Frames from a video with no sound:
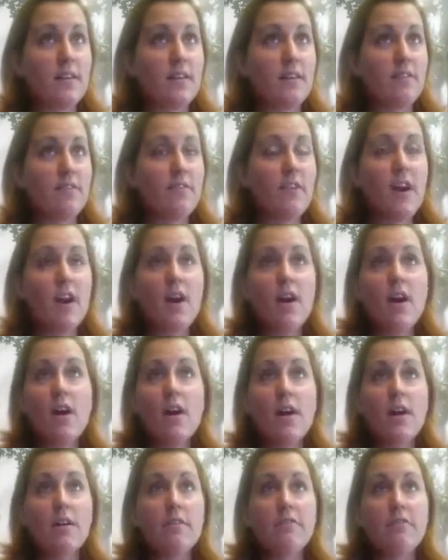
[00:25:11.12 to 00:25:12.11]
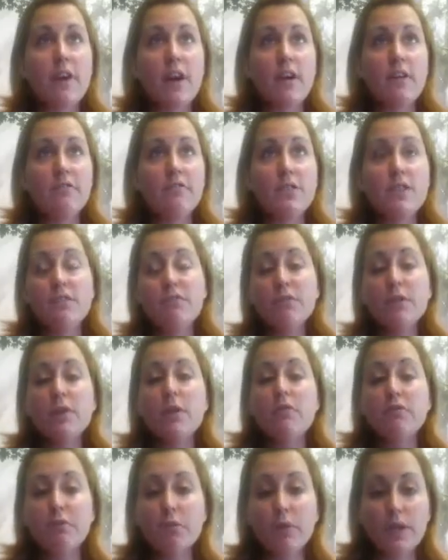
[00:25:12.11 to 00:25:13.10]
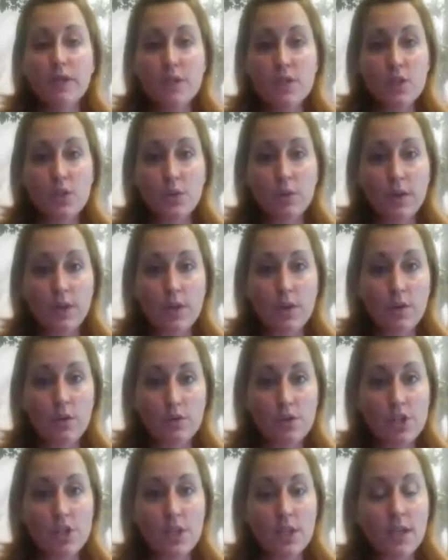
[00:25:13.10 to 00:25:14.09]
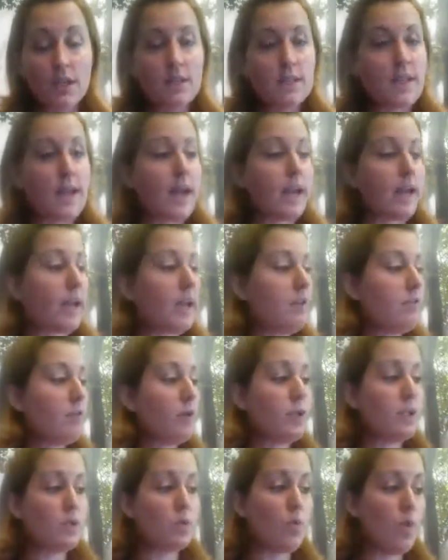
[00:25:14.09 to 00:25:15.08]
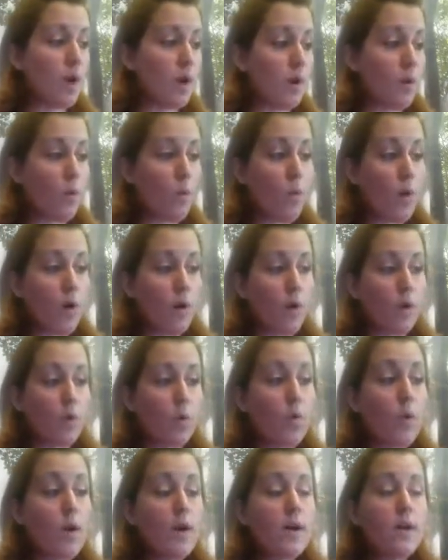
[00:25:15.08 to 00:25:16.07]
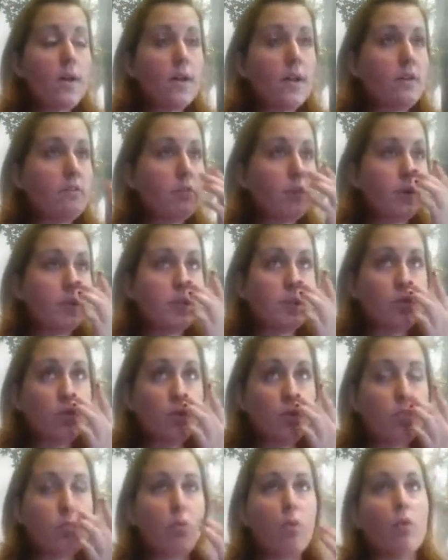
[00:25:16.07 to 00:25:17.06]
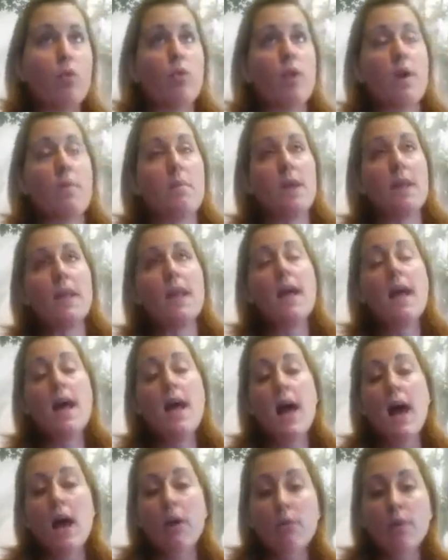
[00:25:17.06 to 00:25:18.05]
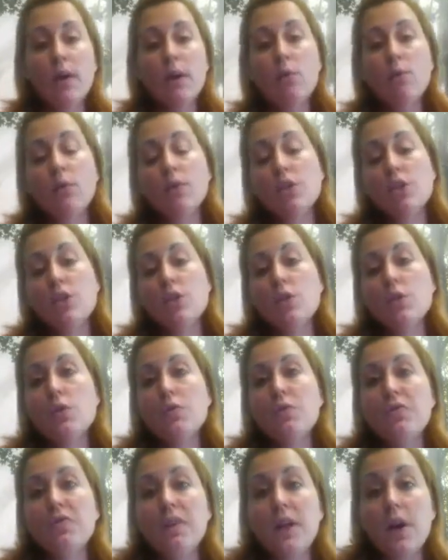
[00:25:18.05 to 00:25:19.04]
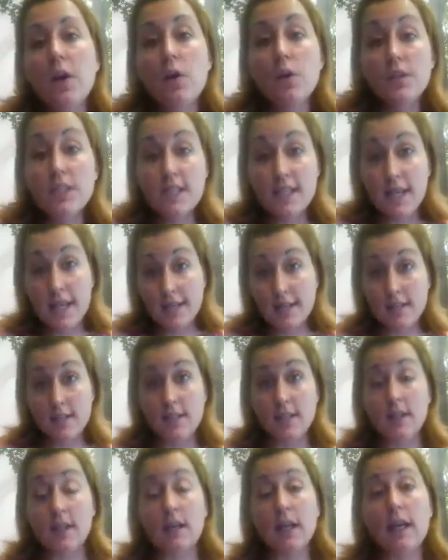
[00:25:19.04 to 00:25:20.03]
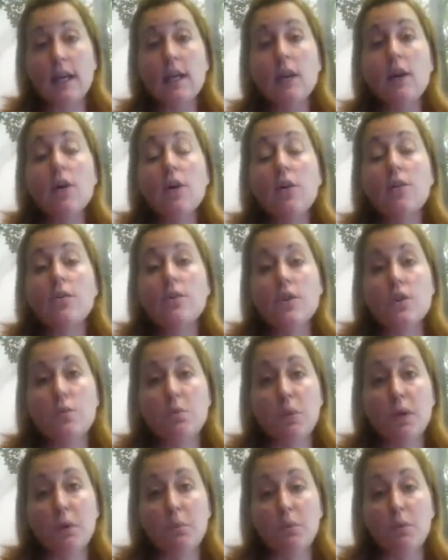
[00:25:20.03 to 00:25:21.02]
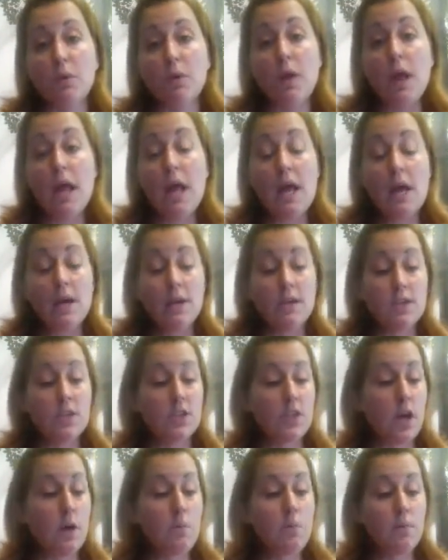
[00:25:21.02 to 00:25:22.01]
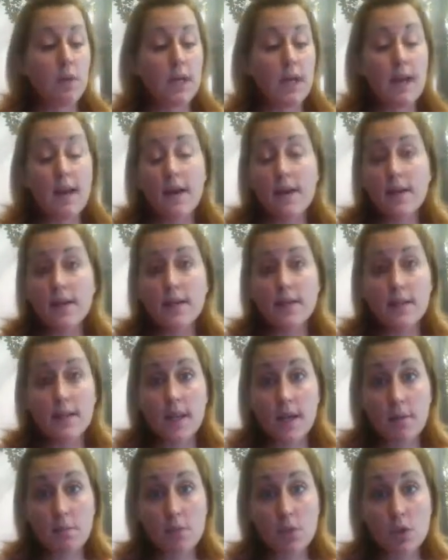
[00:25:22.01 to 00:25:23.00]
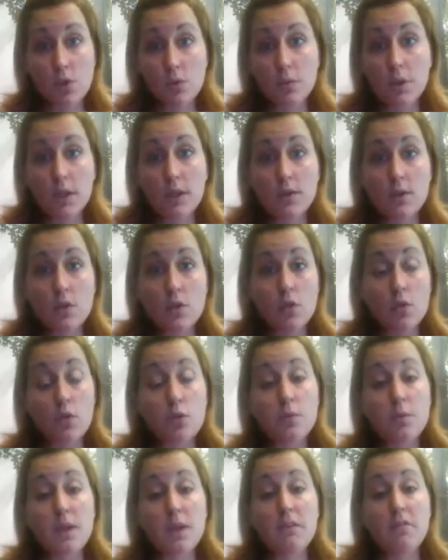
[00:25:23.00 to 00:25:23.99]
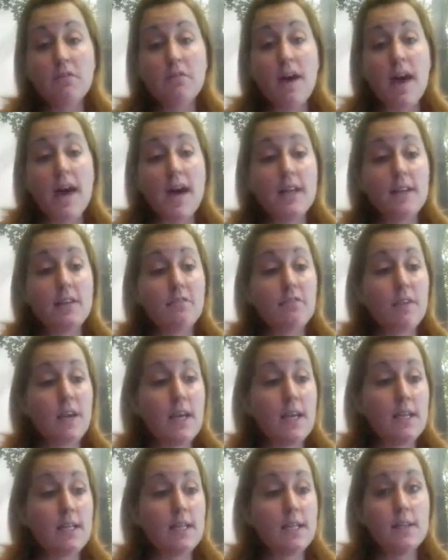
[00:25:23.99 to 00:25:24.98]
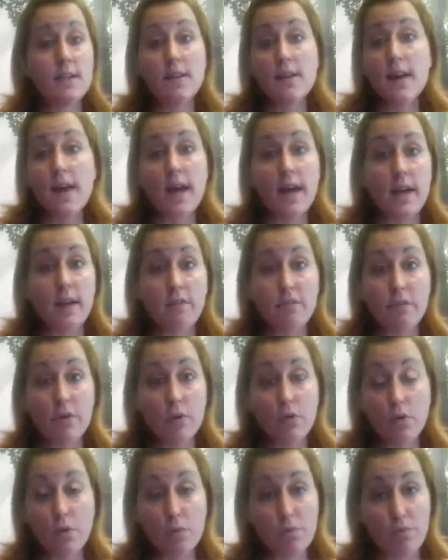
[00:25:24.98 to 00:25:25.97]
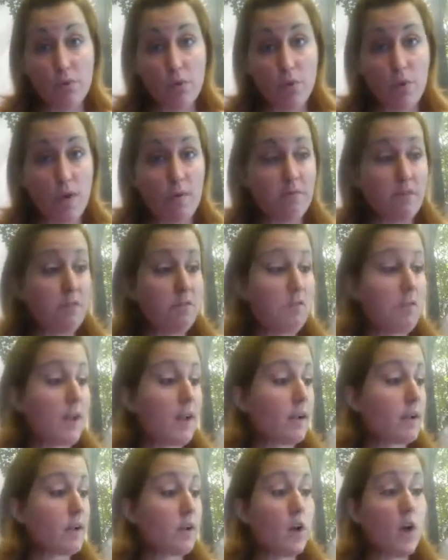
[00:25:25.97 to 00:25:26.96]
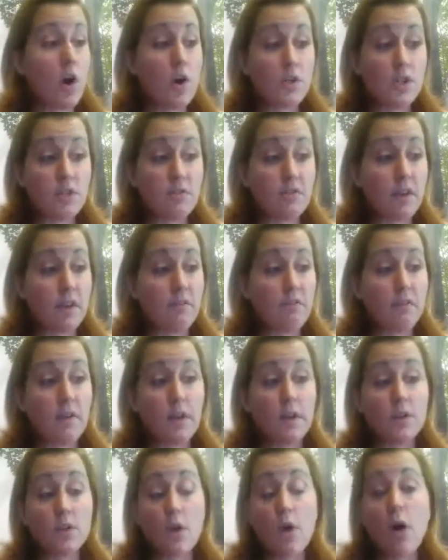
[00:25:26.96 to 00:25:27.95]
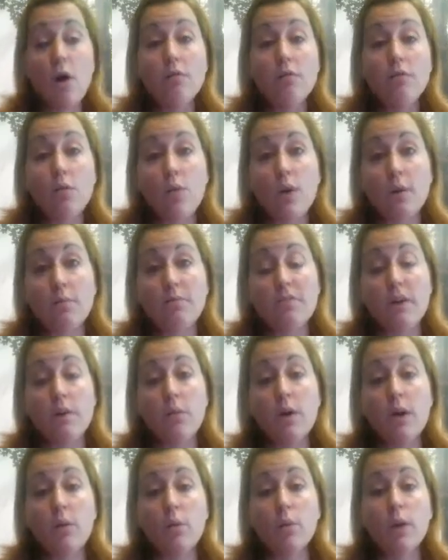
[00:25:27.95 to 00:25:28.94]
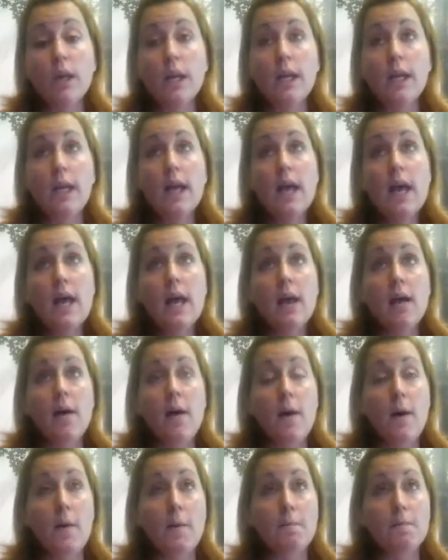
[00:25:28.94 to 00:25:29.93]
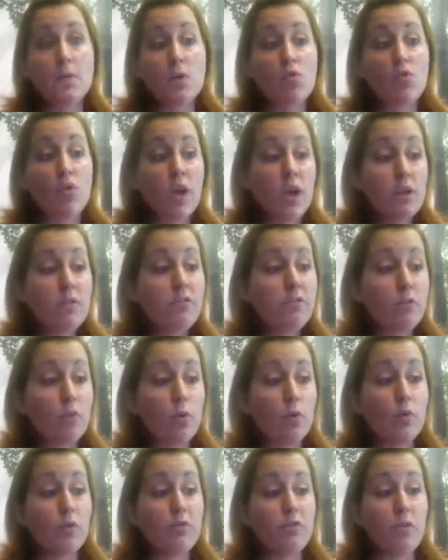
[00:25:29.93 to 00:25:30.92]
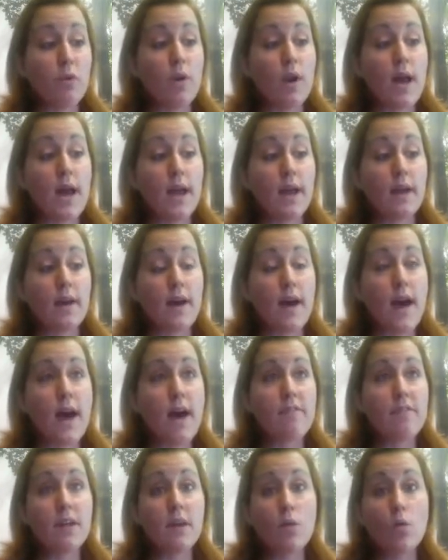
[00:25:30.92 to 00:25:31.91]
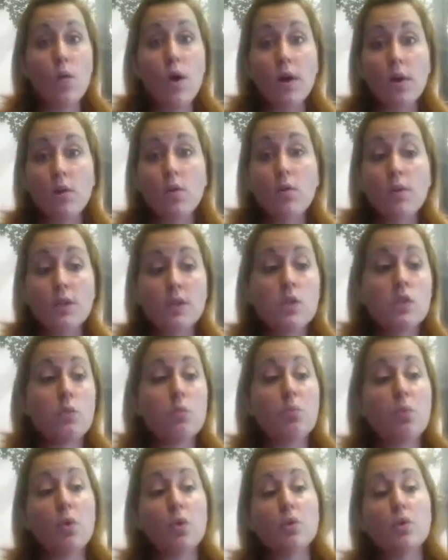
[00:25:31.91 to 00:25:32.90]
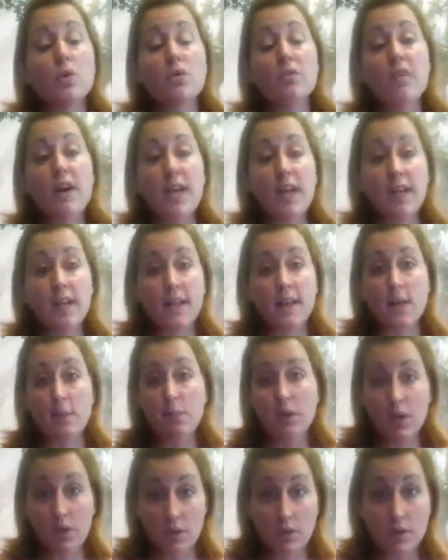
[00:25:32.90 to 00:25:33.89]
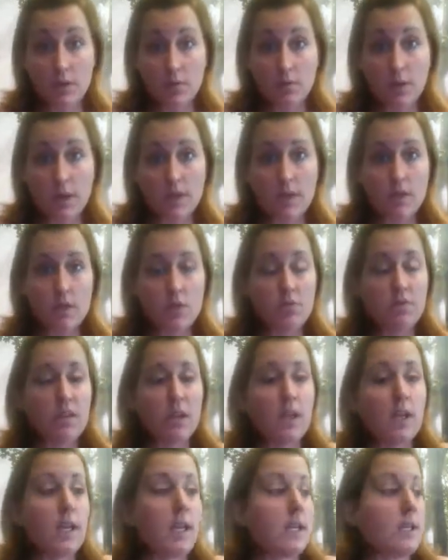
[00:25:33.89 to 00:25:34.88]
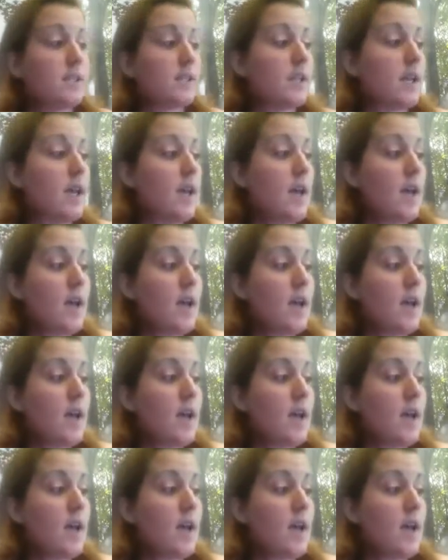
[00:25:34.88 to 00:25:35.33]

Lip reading: there are the different offerings, you know, in coaching is like either it's one-on-one, either it's group program, and I really want you to feel authentic and close to people. Some clients came to me and told me that they didn't like the group program. They felt lost, they felt overwhelmed. They were really grateful for like having one-on-one support so that it can be customized to their needs.